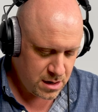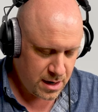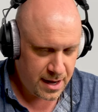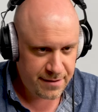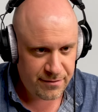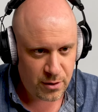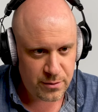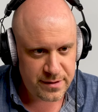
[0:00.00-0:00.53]

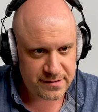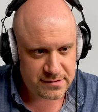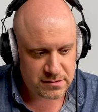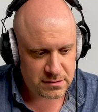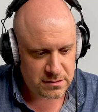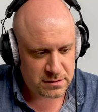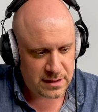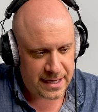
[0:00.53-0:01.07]
I've
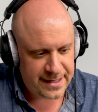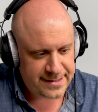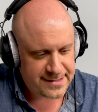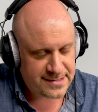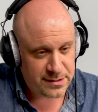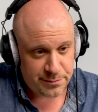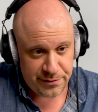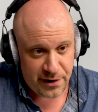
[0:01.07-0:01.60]
always liked
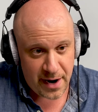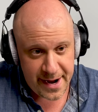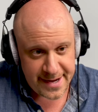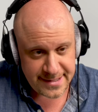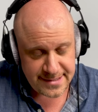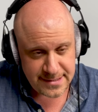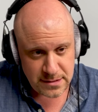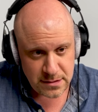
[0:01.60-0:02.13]

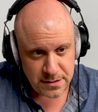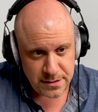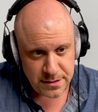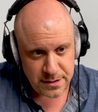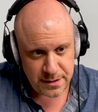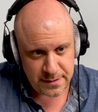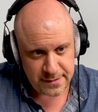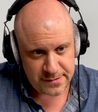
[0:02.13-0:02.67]
surprise
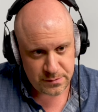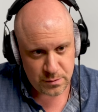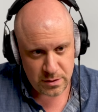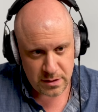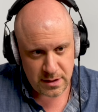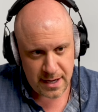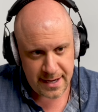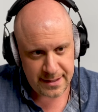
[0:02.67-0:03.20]
in this
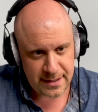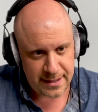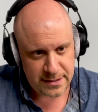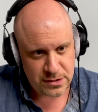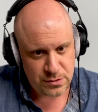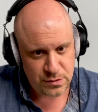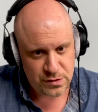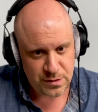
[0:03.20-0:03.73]
work. I
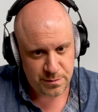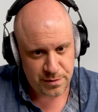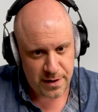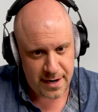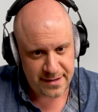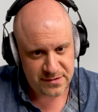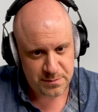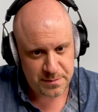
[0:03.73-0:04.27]
like to
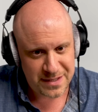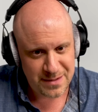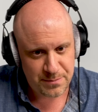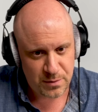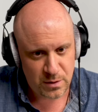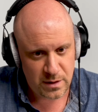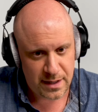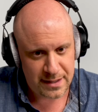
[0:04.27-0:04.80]
surprise
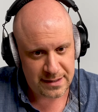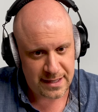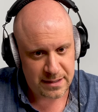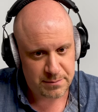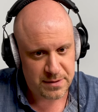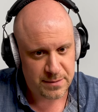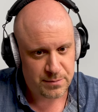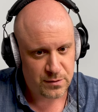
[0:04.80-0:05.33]
people. I
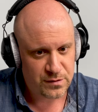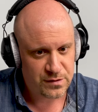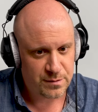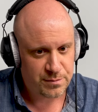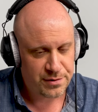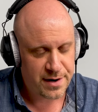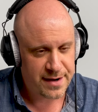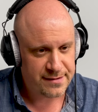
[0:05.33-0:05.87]
like people
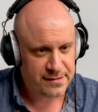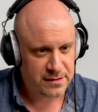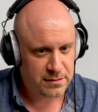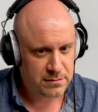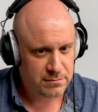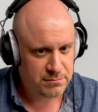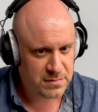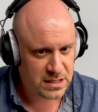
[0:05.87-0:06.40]

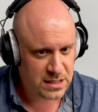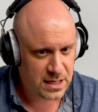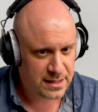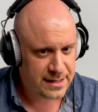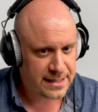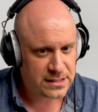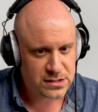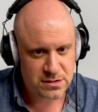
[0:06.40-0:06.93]
surprising me. I
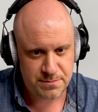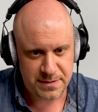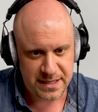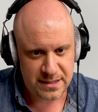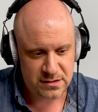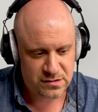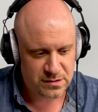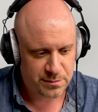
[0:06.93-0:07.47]
like
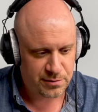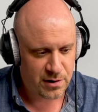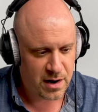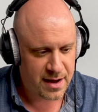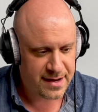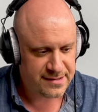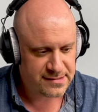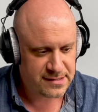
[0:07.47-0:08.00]
being
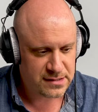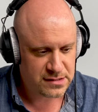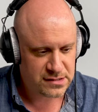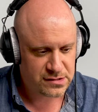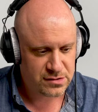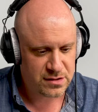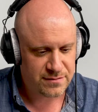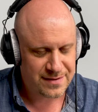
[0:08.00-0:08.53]
surprised and to
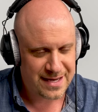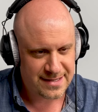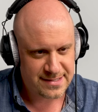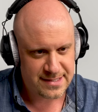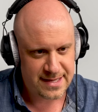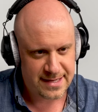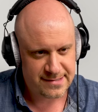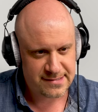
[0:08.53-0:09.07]
sort of get
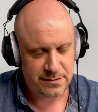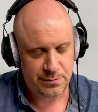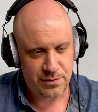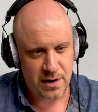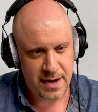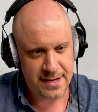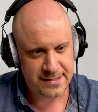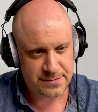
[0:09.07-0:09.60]
to that
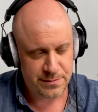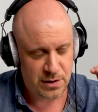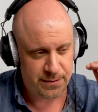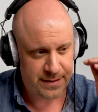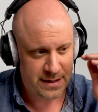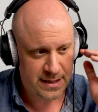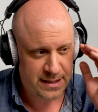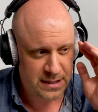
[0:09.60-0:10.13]
surprise
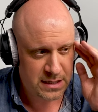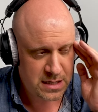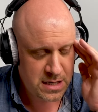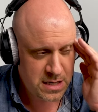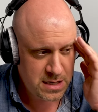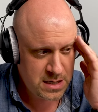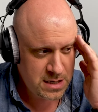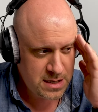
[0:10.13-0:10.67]
moment and
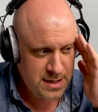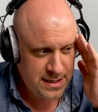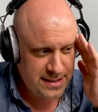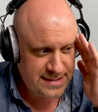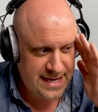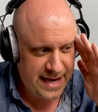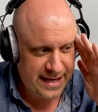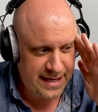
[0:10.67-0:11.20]

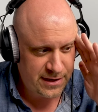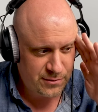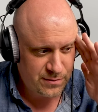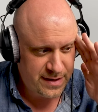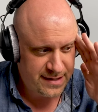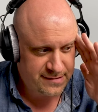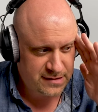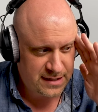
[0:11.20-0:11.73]
taking a
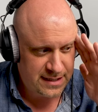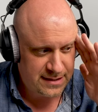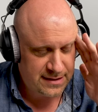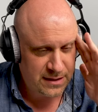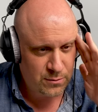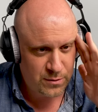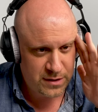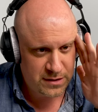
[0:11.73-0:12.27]
risk. And I
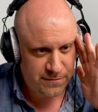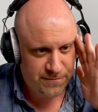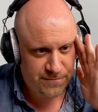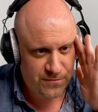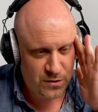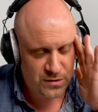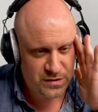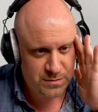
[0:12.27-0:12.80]
think one of the
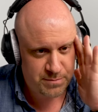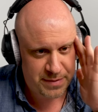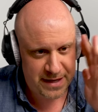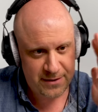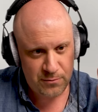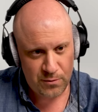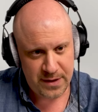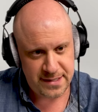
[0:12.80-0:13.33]
first
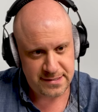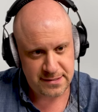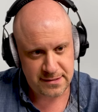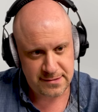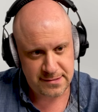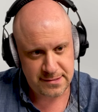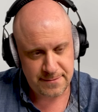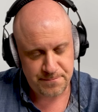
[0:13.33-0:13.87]
big
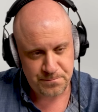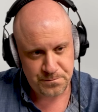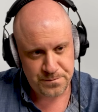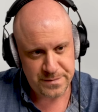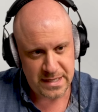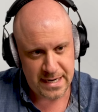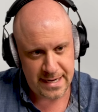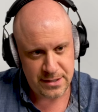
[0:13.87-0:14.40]
risks
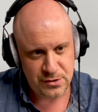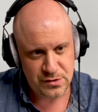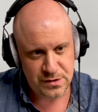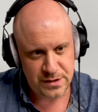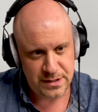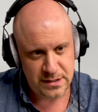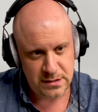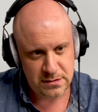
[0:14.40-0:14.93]
that I
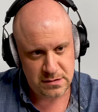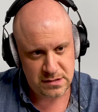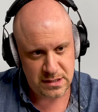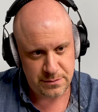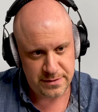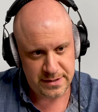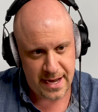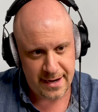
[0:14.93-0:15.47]
usually
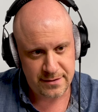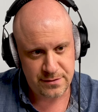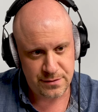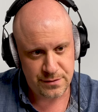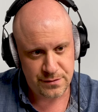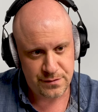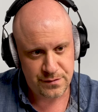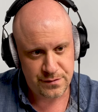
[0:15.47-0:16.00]
see
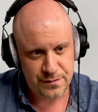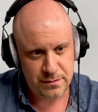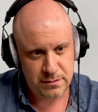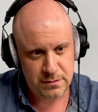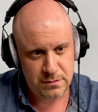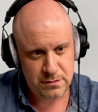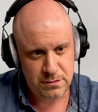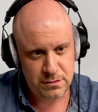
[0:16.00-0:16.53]
actors,
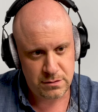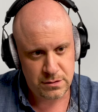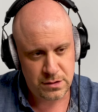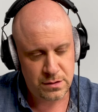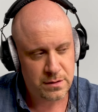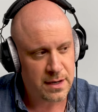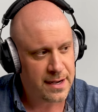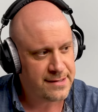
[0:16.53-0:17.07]

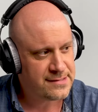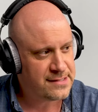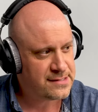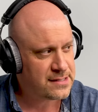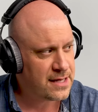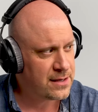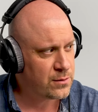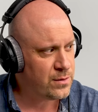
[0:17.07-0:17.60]
you guys,
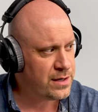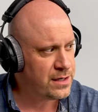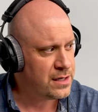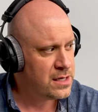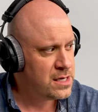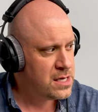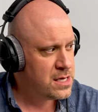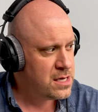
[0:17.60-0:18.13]
is like
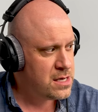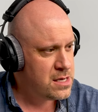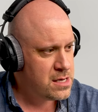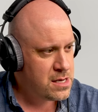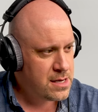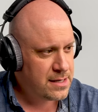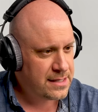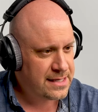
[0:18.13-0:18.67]
when
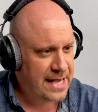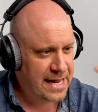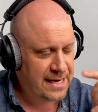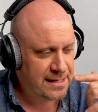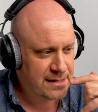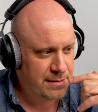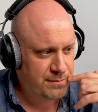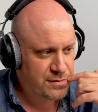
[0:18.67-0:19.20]

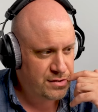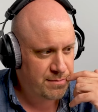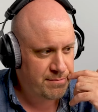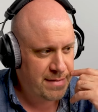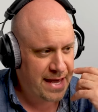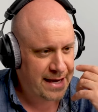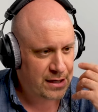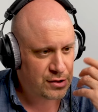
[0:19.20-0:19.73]
getting them to
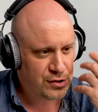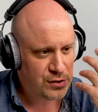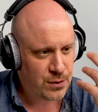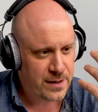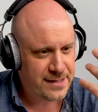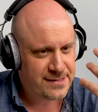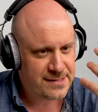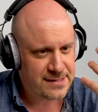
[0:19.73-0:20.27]
make
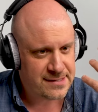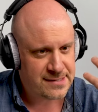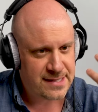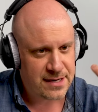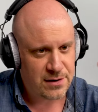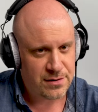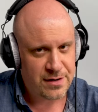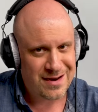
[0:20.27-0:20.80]
choices
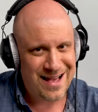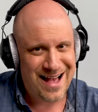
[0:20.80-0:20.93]
that are